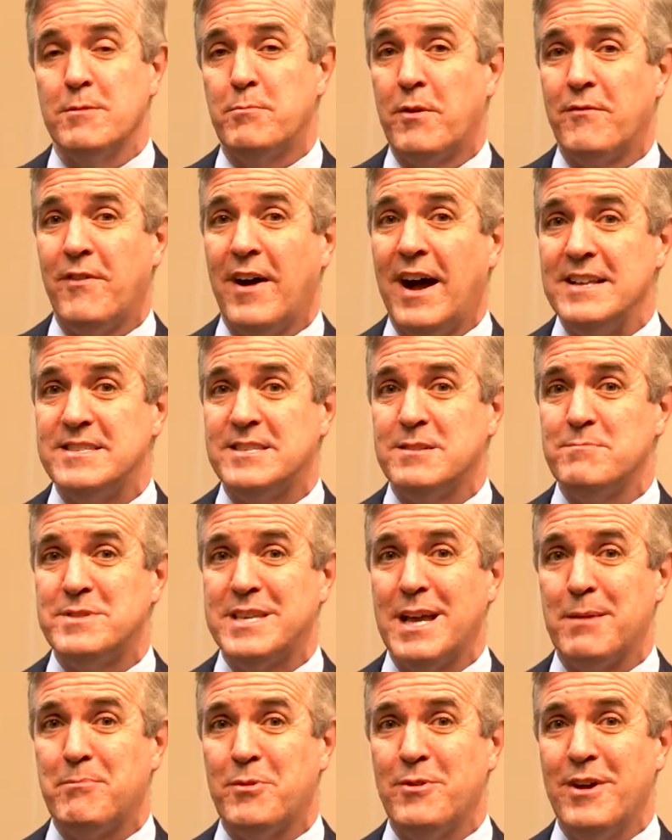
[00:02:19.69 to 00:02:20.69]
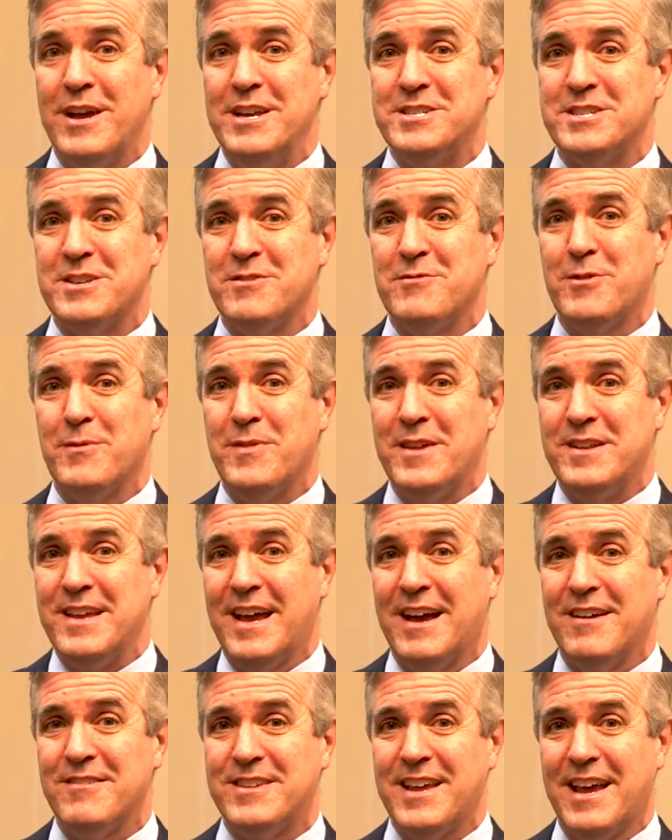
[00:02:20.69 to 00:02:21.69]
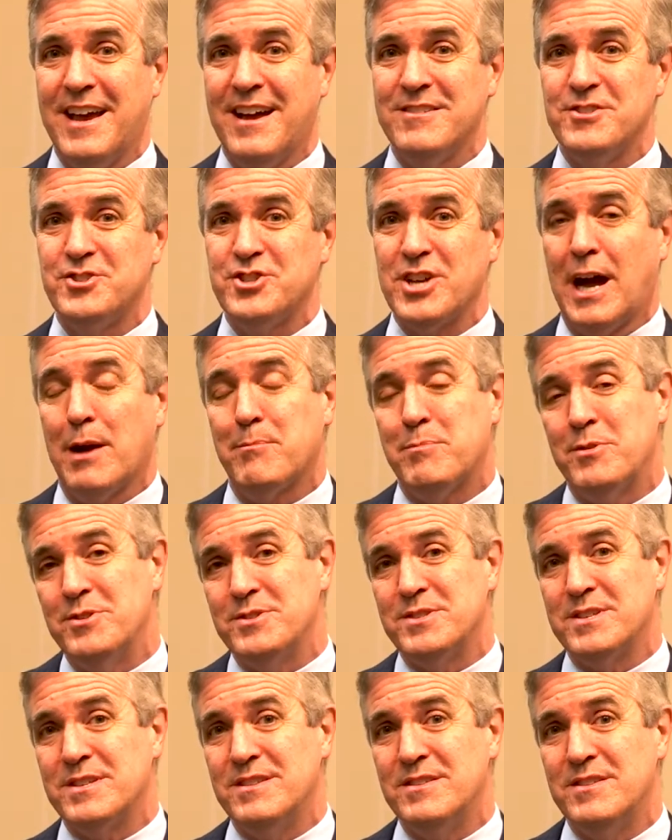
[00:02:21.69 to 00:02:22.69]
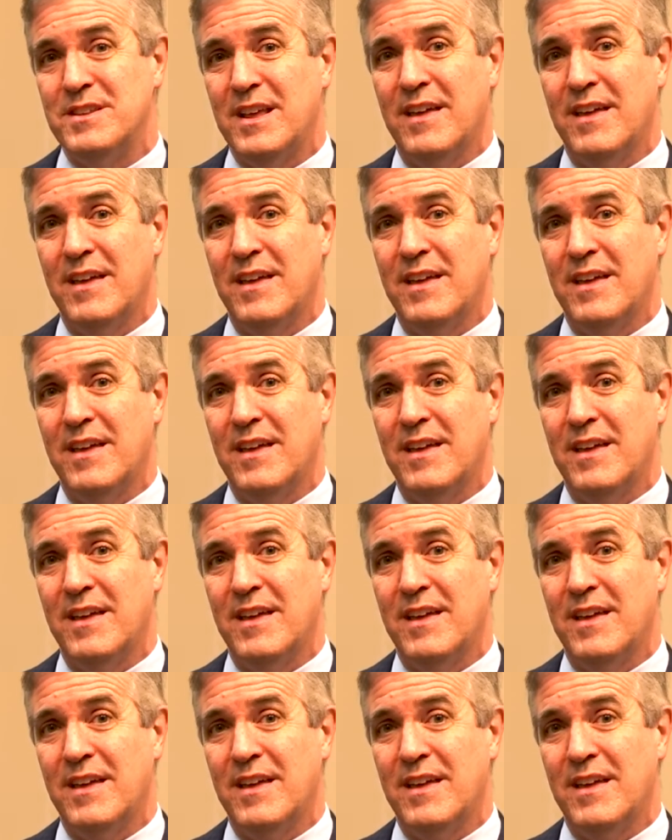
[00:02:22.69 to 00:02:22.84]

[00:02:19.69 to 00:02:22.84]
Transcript: provide some separation from the downtown shoppers and,